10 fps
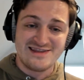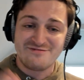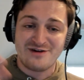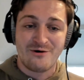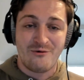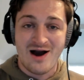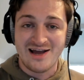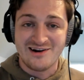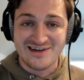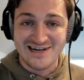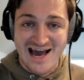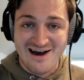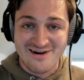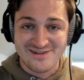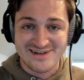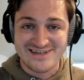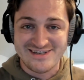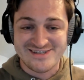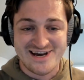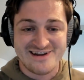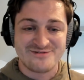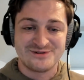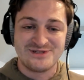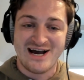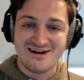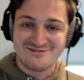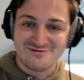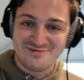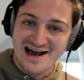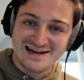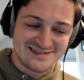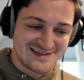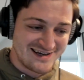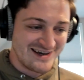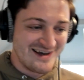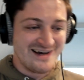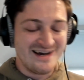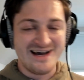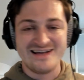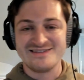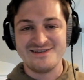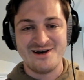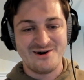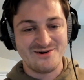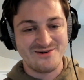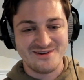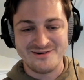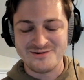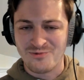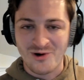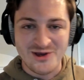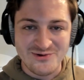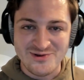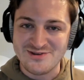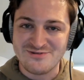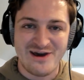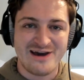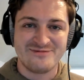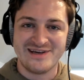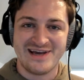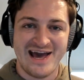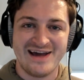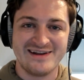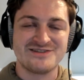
They've got a winery now that he's kind of retired from NASA. And so, you know, he's working with his family again.